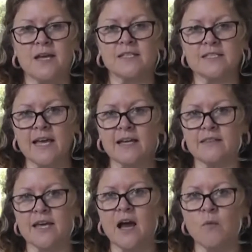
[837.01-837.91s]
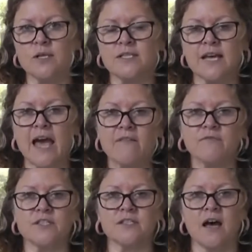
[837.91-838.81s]
The second thing I wanted to
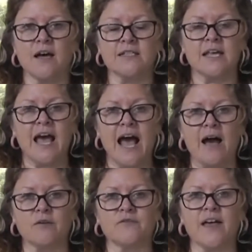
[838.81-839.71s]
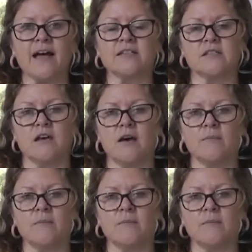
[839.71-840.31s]
emphasize out of that